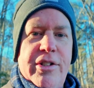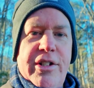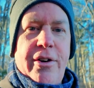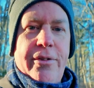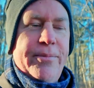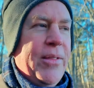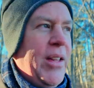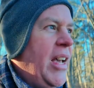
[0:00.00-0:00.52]

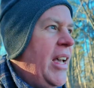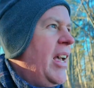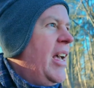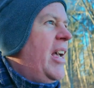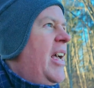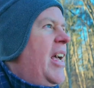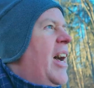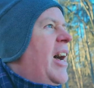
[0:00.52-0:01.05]
So,
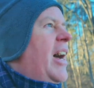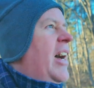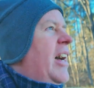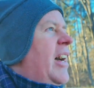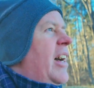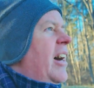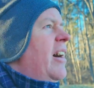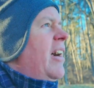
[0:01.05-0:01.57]

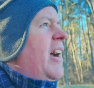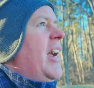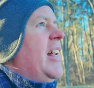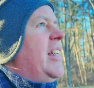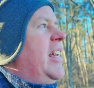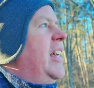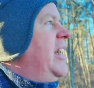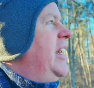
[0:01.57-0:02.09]
all right.